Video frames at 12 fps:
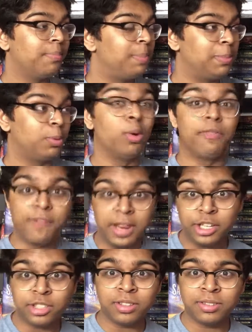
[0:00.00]
people who have
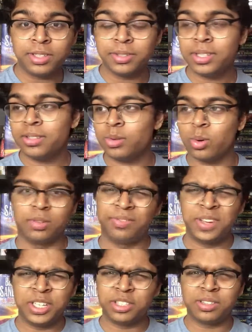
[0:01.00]
finished the series or
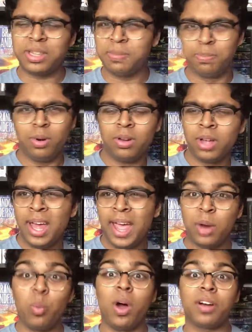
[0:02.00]
finished the book
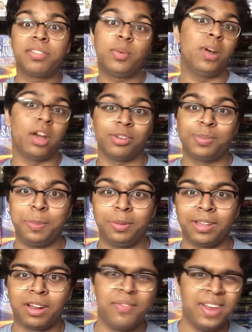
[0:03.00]
and want to see what other people
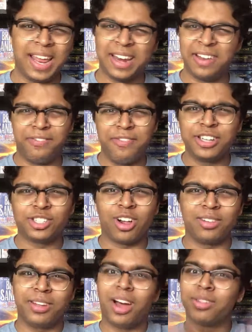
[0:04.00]
think of it and have finished
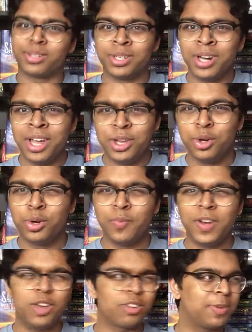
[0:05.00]
all the other YouTube
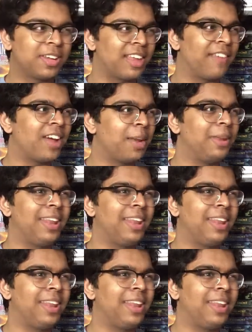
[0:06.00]
videos, because I've got to be